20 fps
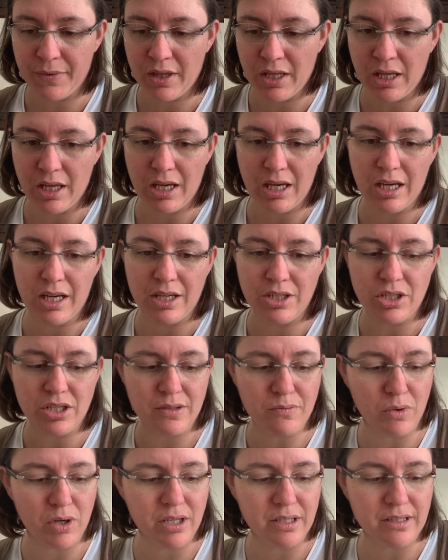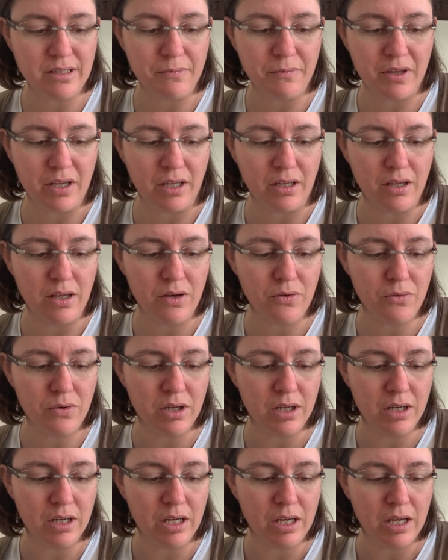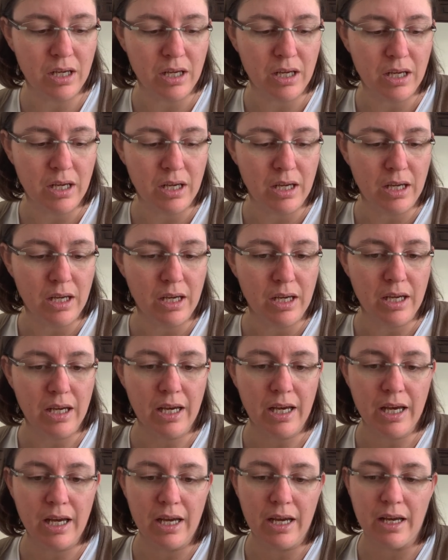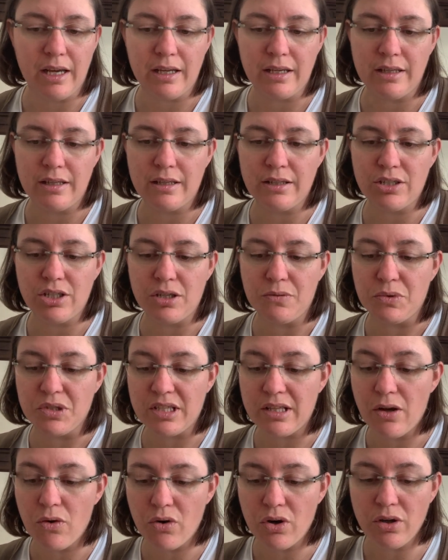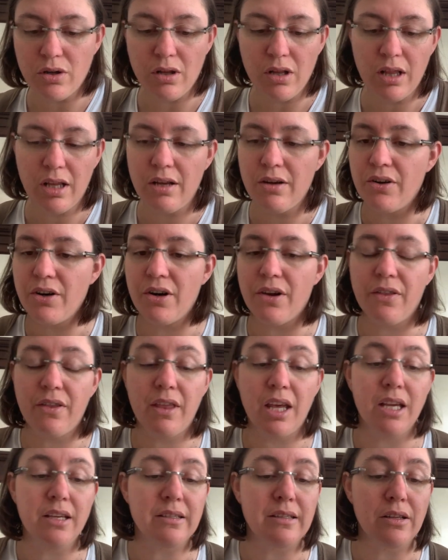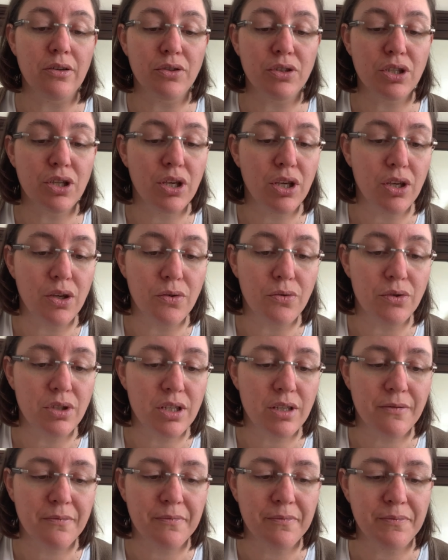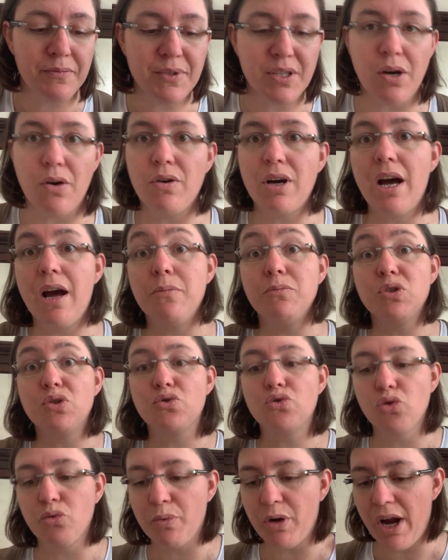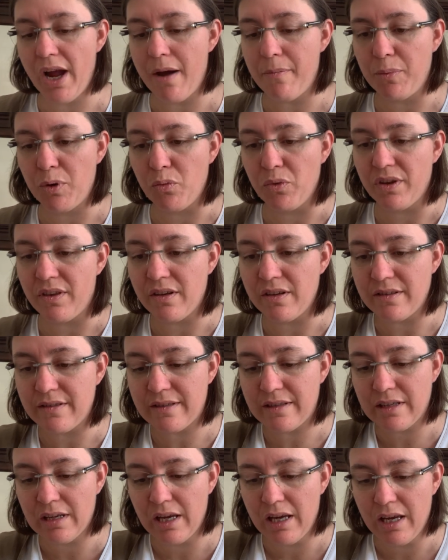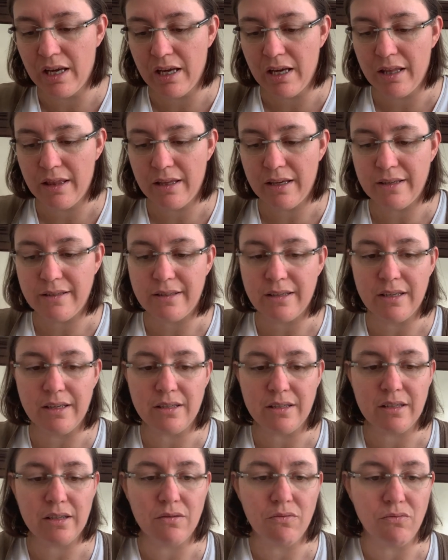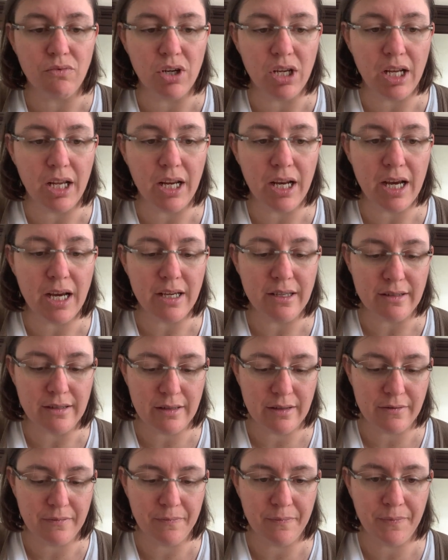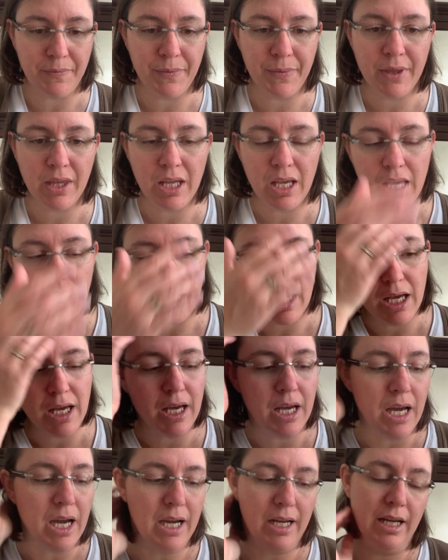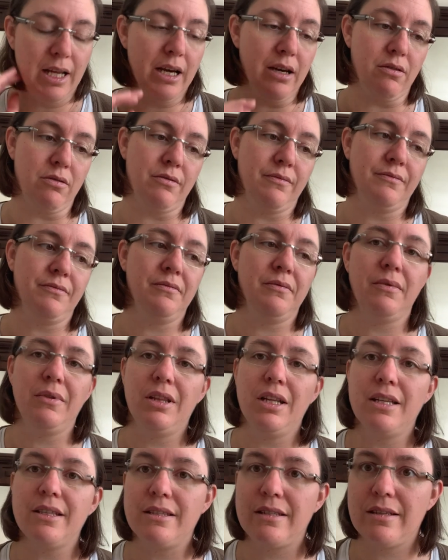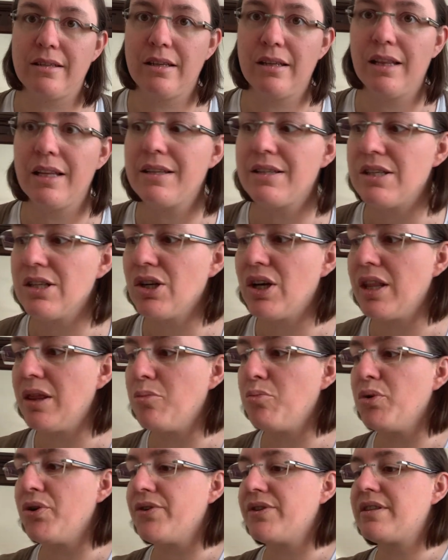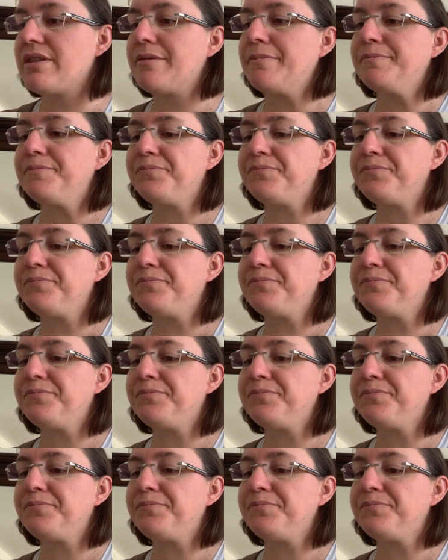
I just wanted something new. And she was local, her things looked cute. So I'm super happy with this. This is really nice. And now let's, let's look at the books.